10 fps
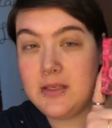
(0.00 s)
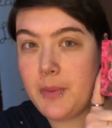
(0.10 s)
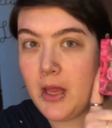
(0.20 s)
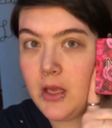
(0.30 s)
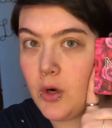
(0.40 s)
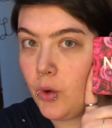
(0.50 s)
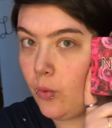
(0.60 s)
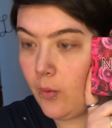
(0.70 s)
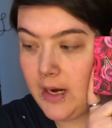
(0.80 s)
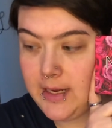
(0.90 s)
palette
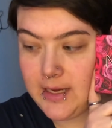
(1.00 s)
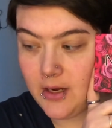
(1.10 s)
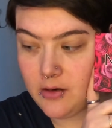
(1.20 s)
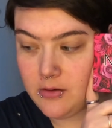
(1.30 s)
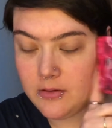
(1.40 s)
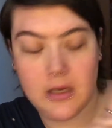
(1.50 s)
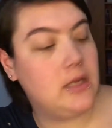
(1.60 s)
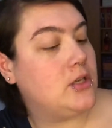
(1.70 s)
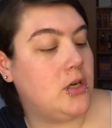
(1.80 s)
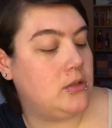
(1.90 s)
right here. It is
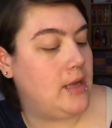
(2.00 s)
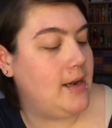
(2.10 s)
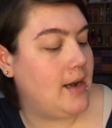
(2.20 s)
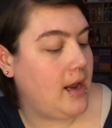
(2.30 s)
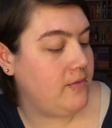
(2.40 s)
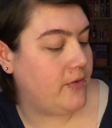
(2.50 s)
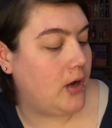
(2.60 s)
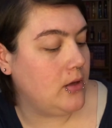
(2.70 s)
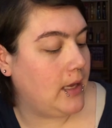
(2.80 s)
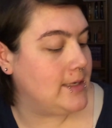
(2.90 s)
called
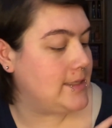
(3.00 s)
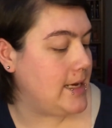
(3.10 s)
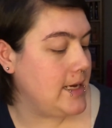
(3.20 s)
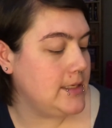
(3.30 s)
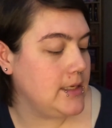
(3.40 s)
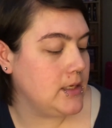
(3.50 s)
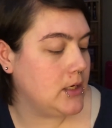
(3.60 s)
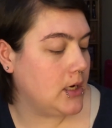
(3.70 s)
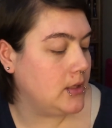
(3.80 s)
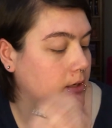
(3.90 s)
Nightfall. It is the 18
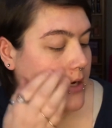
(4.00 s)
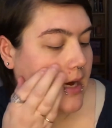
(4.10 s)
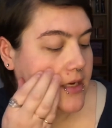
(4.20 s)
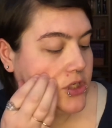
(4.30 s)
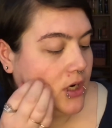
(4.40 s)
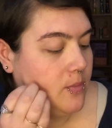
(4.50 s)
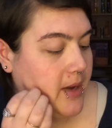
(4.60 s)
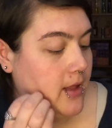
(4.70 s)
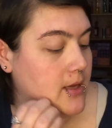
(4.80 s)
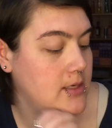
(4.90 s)
color eyeshadow
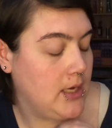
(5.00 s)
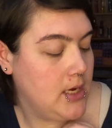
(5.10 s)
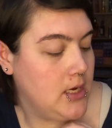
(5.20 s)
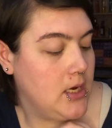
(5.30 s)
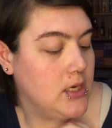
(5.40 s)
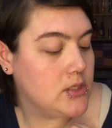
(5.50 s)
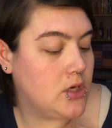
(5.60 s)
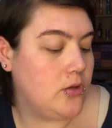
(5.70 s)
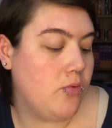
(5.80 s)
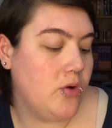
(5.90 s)
palette. It's
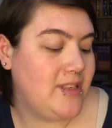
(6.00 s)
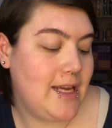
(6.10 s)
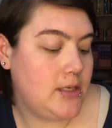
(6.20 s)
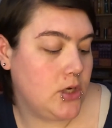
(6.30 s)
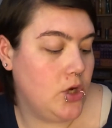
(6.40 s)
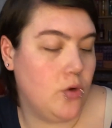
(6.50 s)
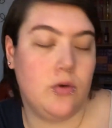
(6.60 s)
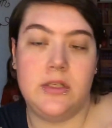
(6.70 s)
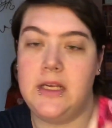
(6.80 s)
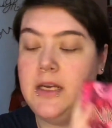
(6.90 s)
called Rosette
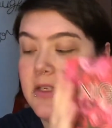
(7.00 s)
Gold. It is